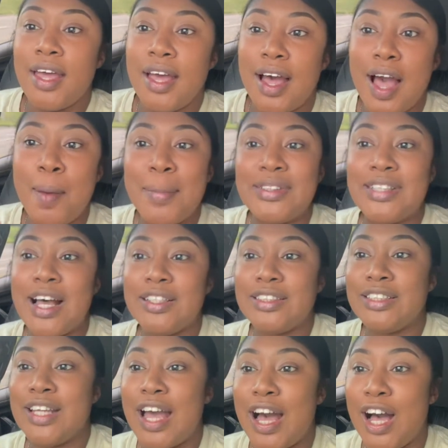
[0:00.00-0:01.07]
I'm going to talk to
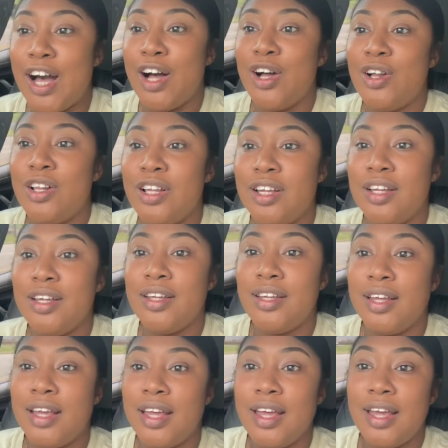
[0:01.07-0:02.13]
y'all
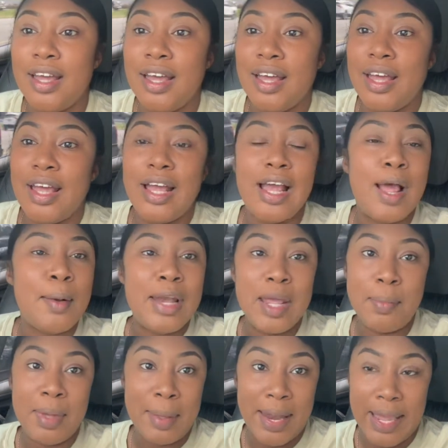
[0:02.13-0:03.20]
a little
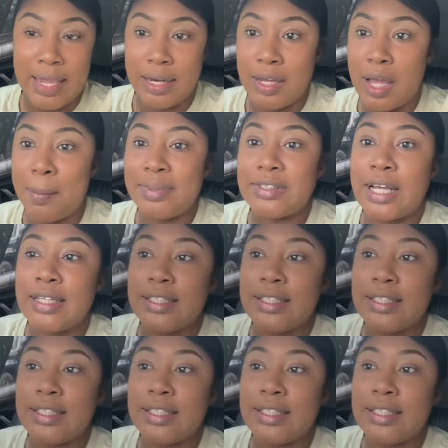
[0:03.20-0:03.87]
bit later. I'm going to talk